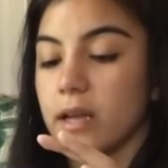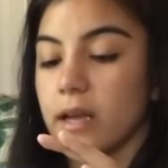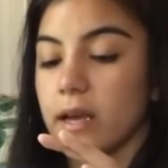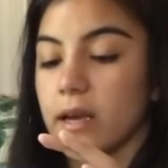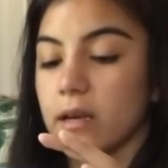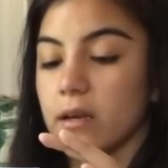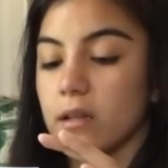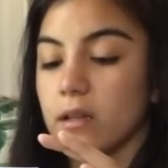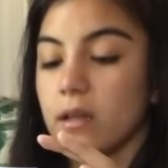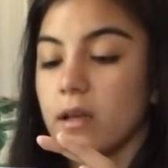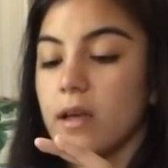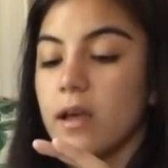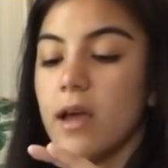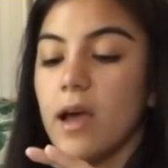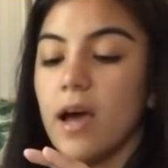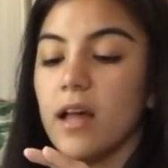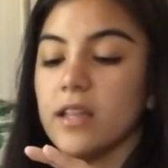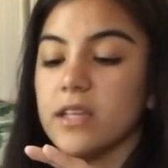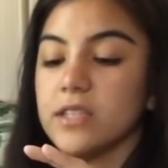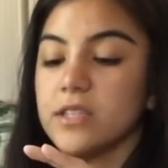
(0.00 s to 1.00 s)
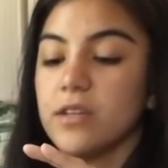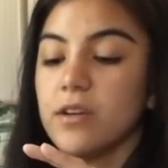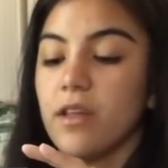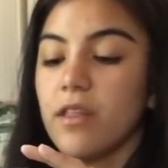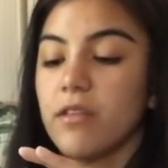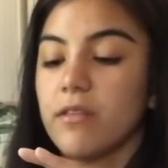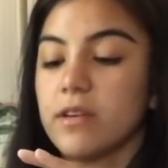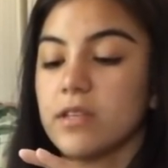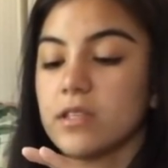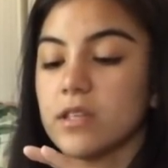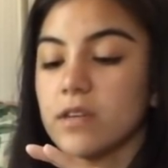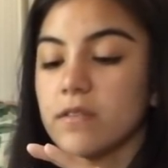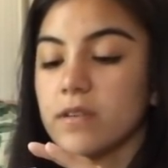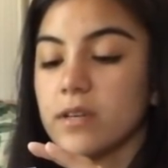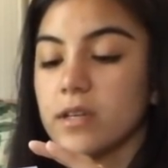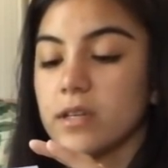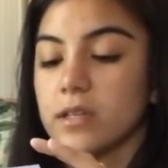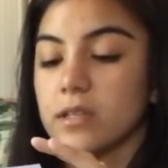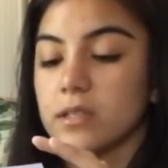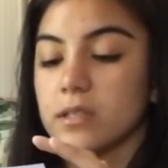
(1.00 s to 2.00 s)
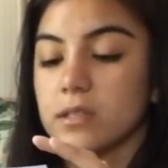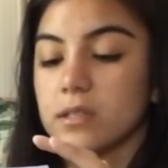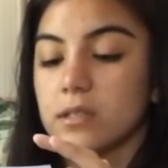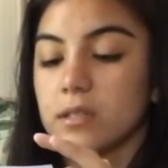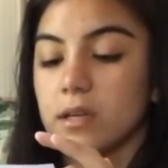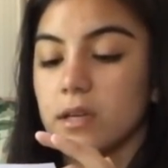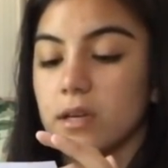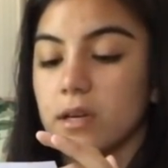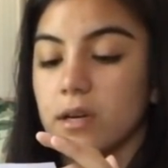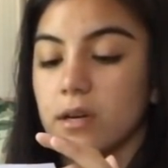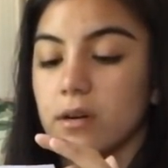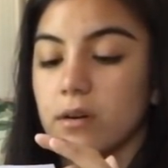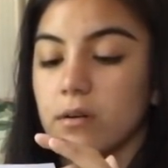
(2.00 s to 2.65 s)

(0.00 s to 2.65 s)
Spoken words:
and kale. At least 2 to 3 servings, you